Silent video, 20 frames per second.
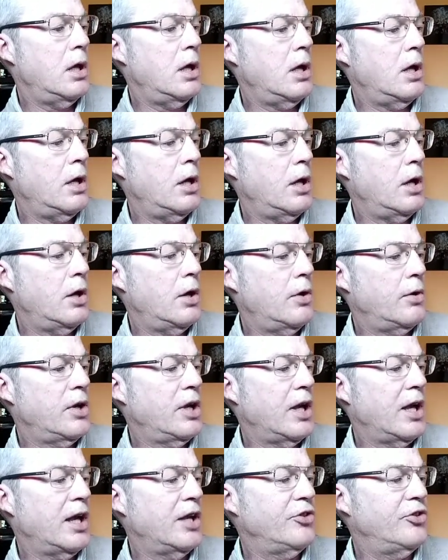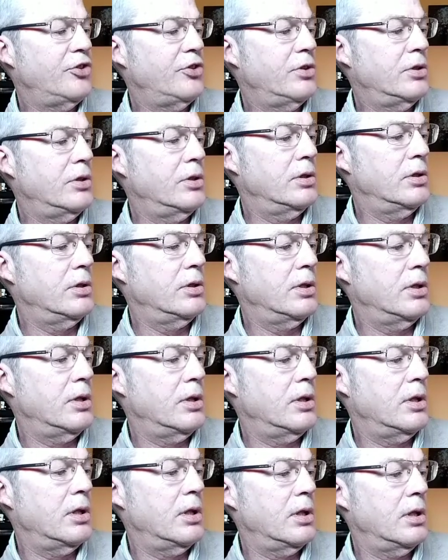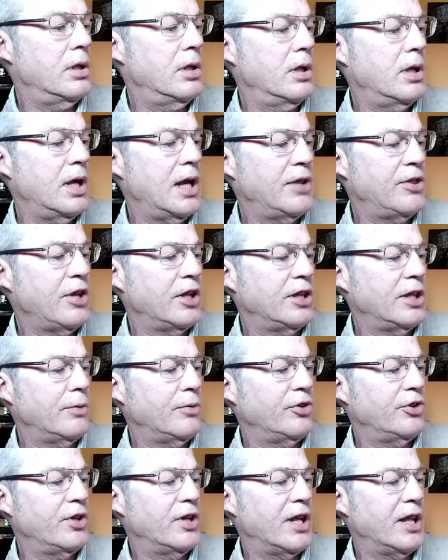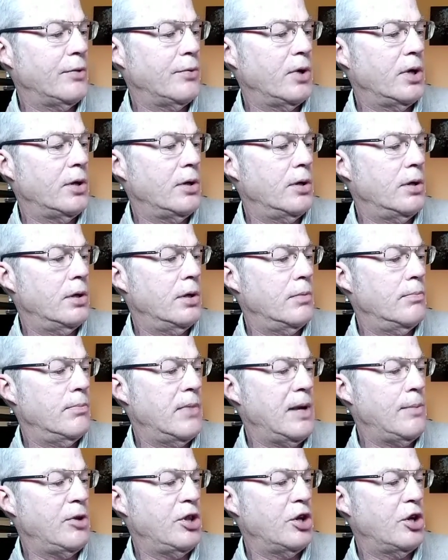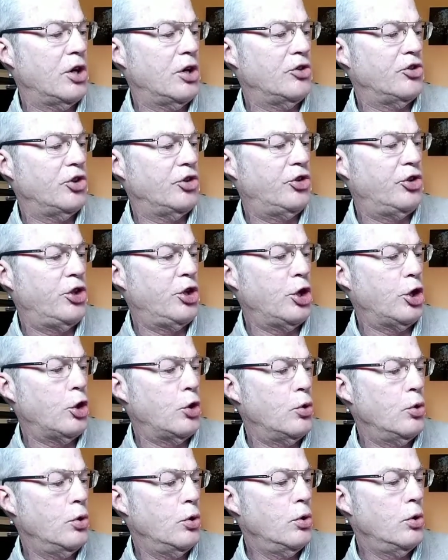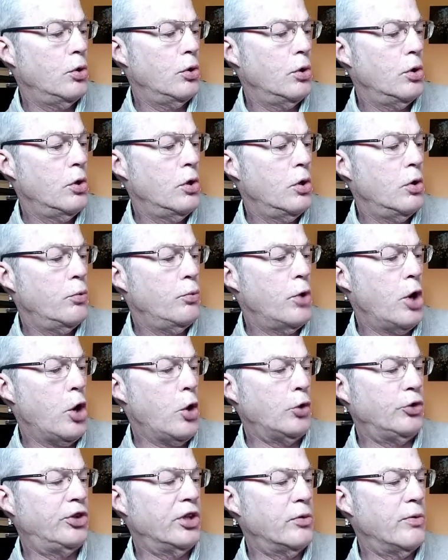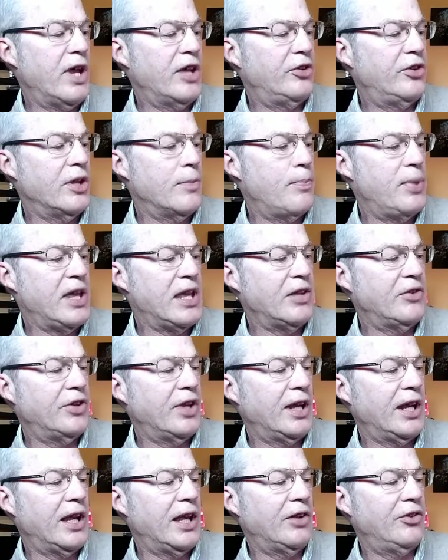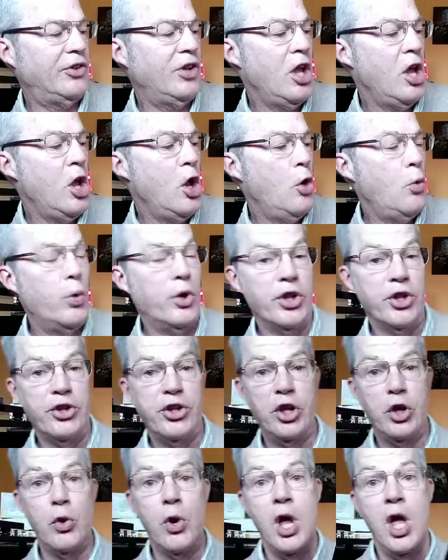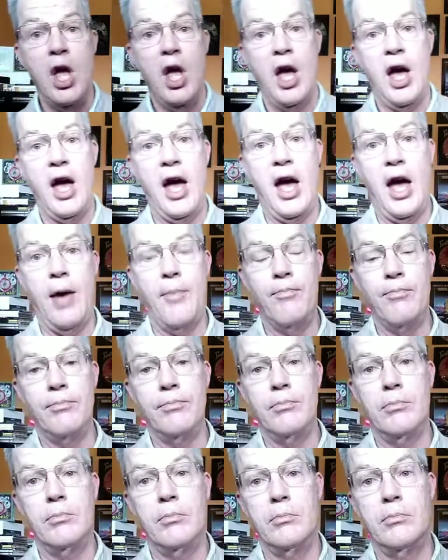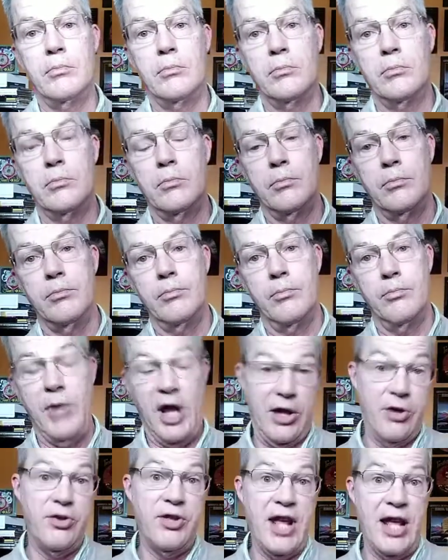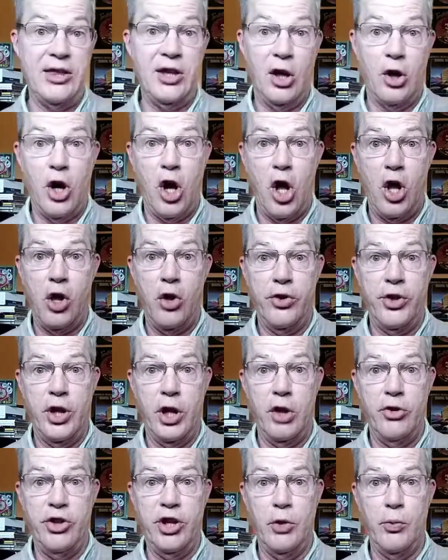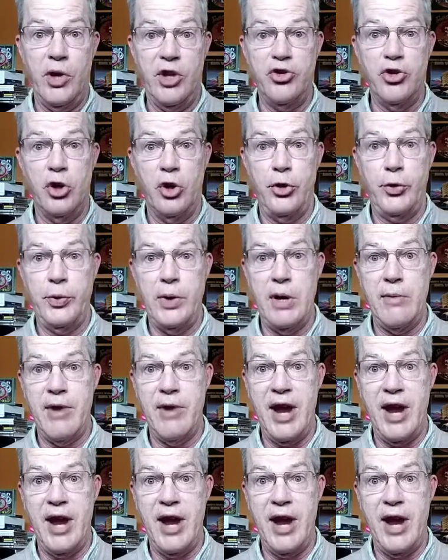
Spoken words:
Oh gosh, I thought there was another one. Maybe there are just 2. Rose and Rest in Peace, I guess, were the 2. But other than that, they're all on the original 3